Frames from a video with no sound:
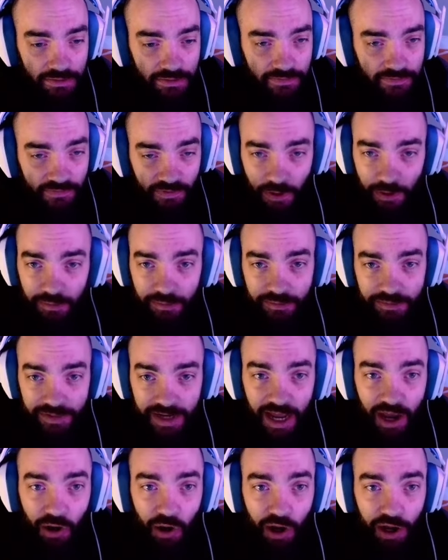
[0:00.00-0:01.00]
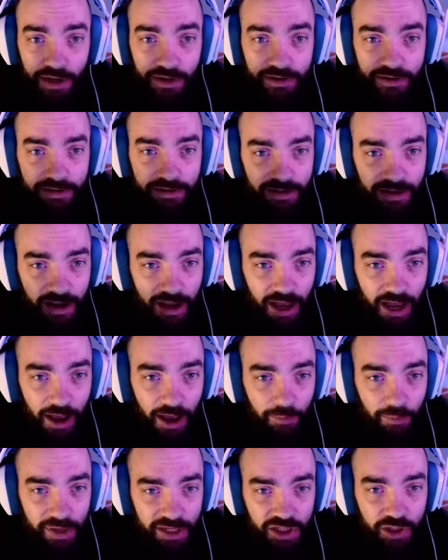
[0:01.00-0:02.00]
From now on,
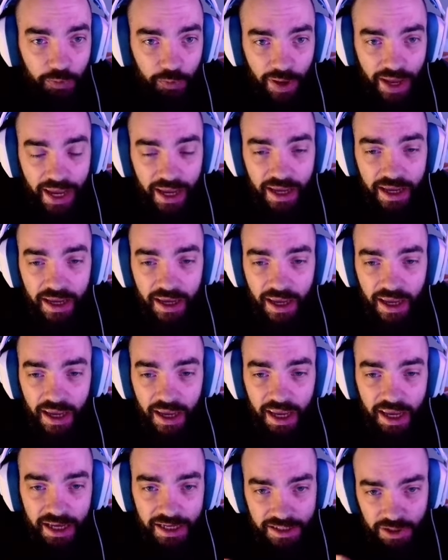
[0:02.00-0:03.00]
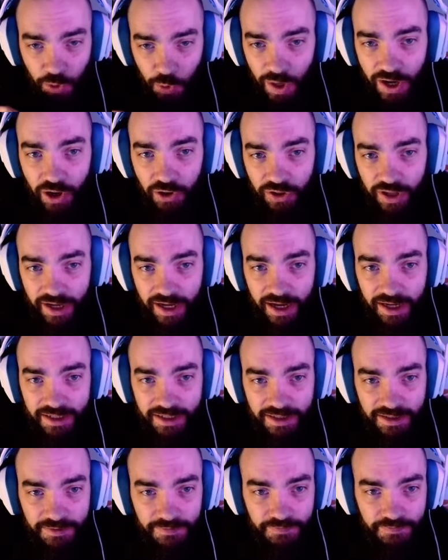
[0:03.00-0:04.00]
uh, Mr. Pink is quicker than
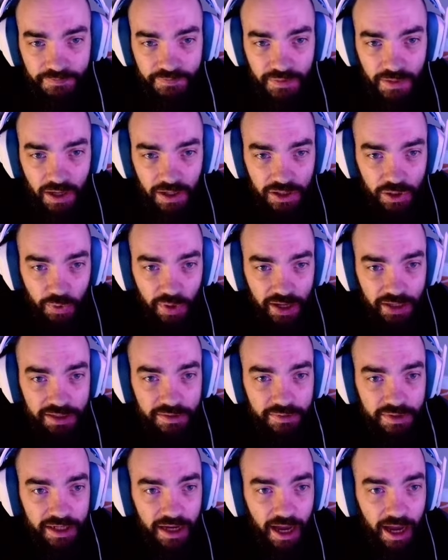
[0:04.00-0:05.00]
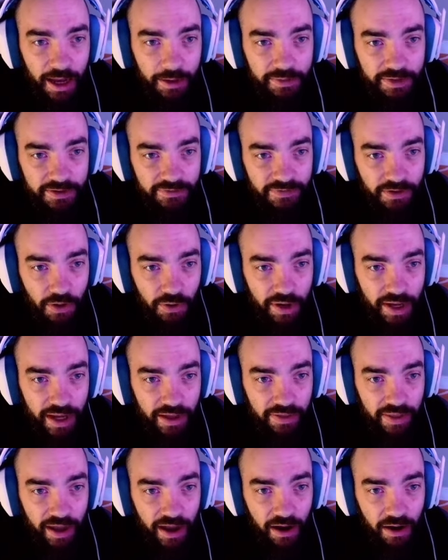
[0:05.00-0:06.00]
us. So we get some times floating
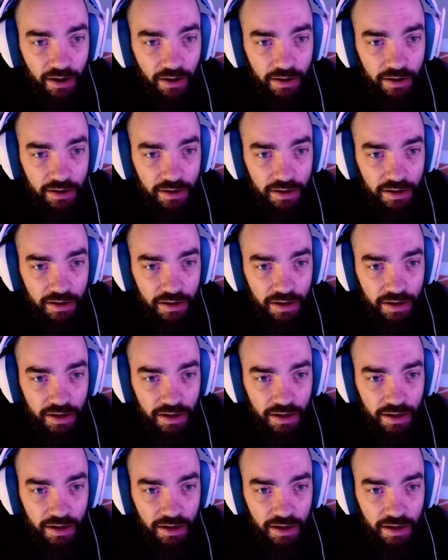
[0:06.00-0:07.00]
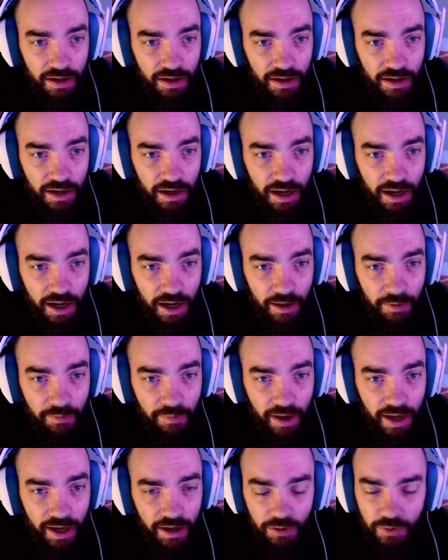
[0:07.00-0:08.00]
in there.
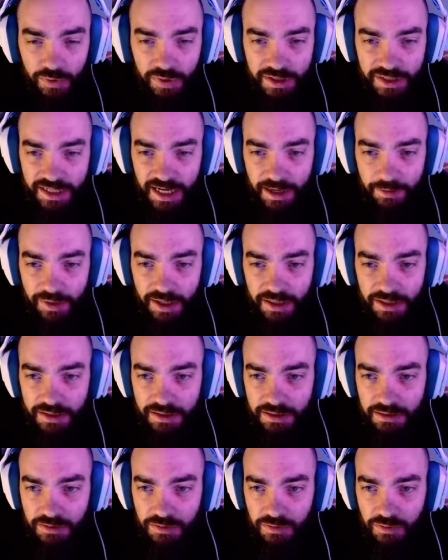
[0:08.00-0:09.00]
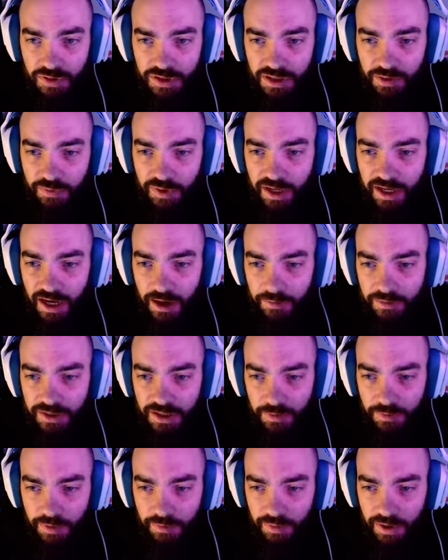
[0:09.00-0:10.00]
Um, I don't know what his name is. We'll see when he comes
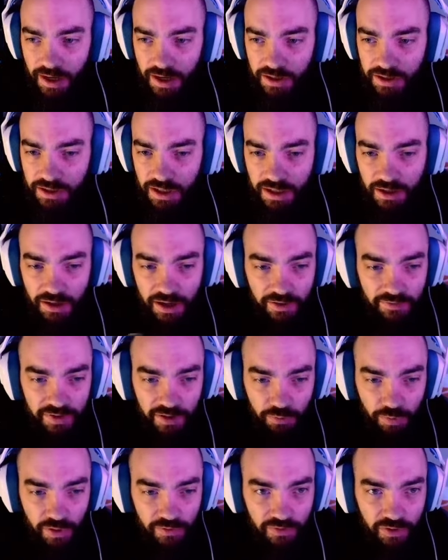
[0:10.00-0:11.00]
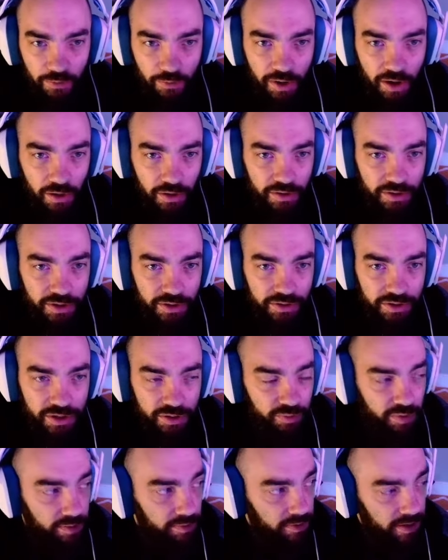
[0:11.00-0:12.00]
up in my actual. I don't have any rearview mirror during
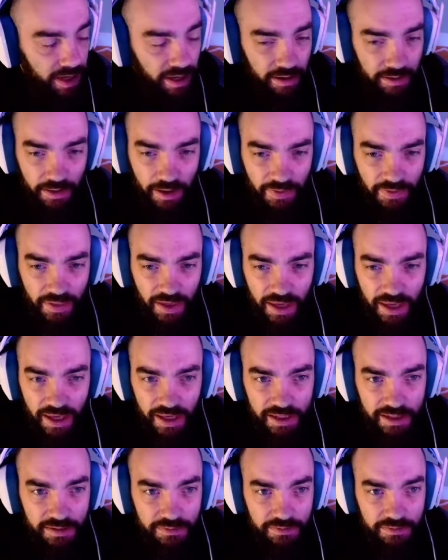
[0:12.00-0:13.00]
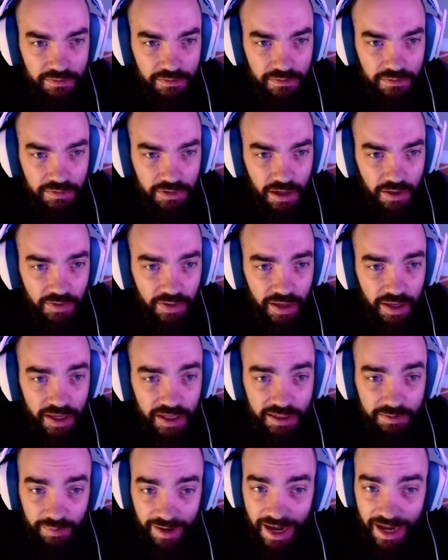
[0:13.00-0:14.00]
this replay. I think he's, I think
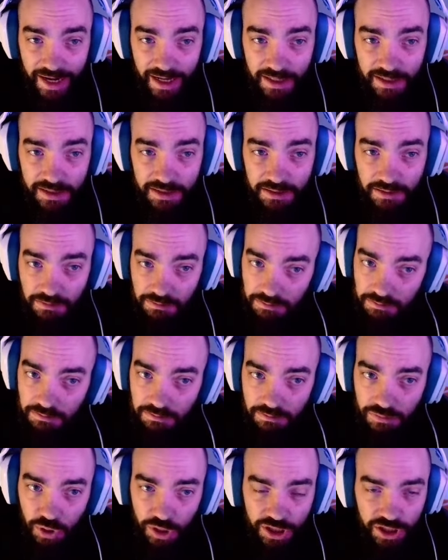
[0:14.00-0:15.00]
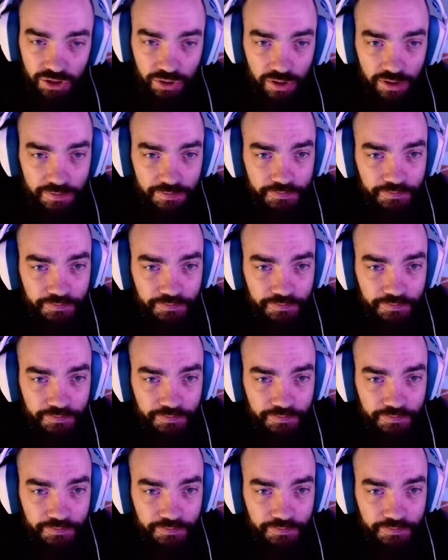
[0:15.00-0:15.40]
he's Maddox. Pretty sure.